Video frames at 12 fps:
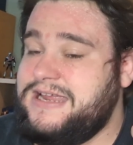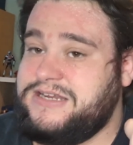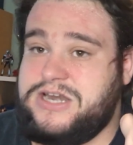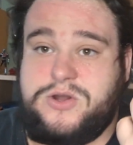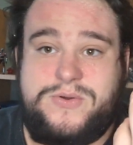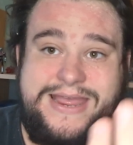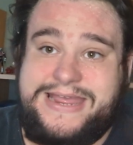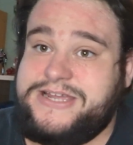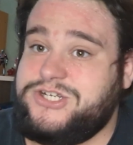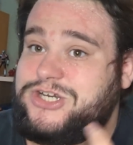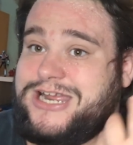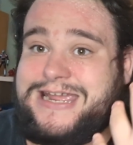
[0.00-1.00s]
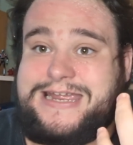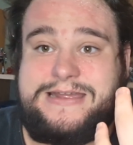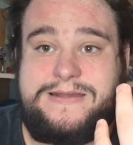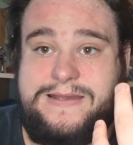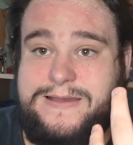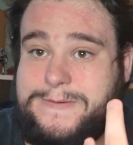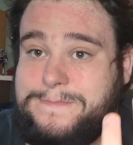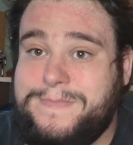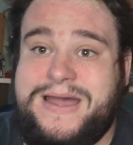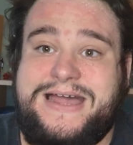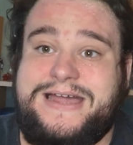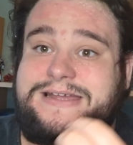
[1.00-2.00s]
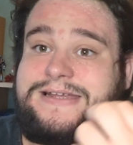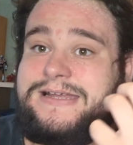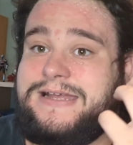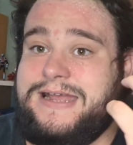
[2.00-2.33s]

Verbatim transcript: you know, AJ and Matt